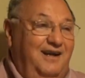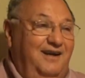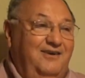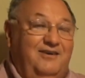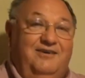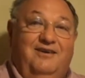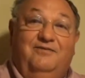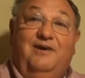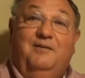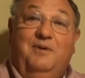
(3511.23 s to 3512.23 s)
Anchorage or
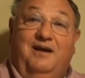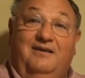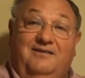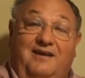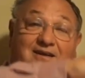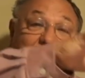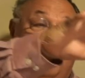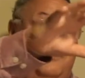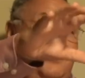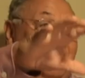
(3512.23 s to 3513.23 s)
Fairbanks, and there
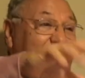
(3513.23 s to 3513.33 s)
was